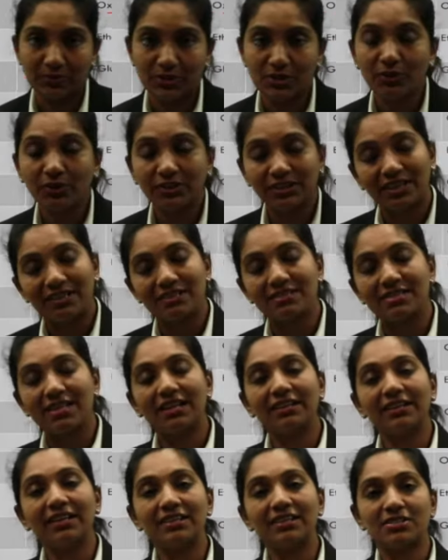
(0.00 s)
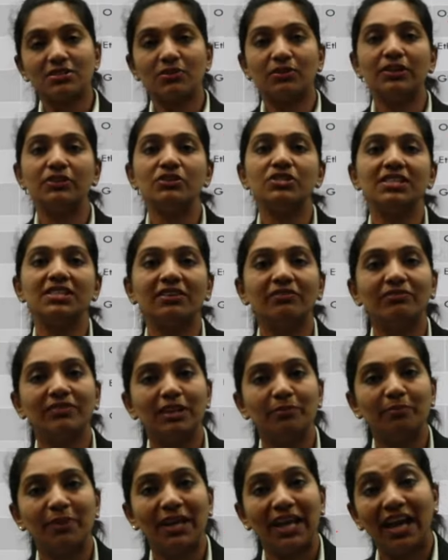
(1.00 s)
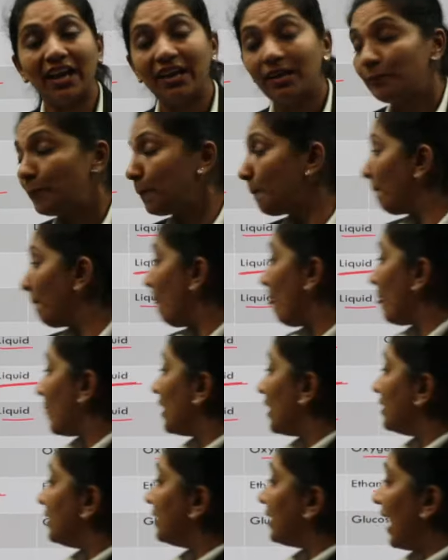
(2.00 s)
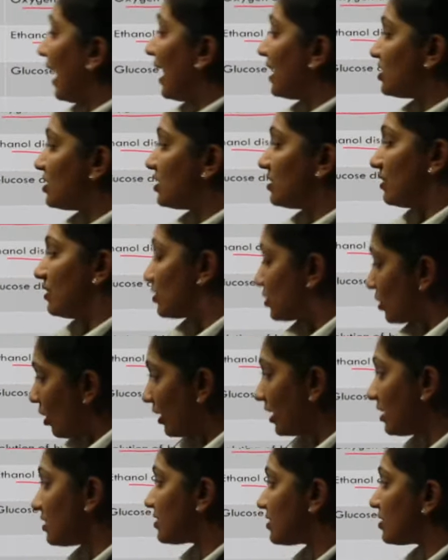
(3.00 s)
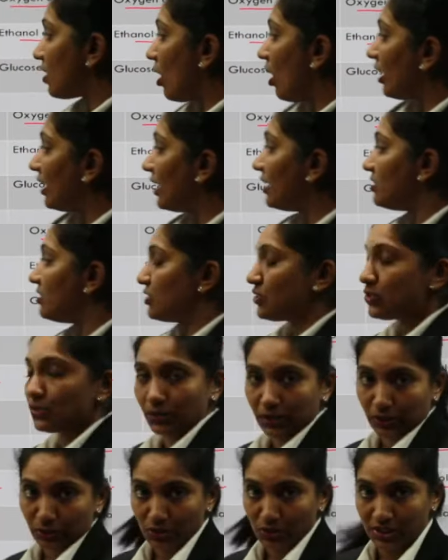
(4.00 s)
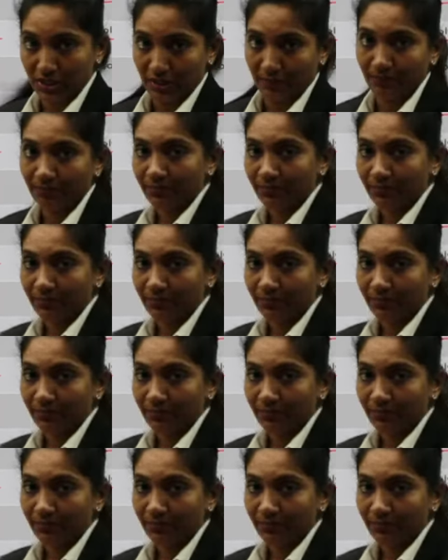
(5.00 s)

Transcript: So the resultant solution will be a solid solution.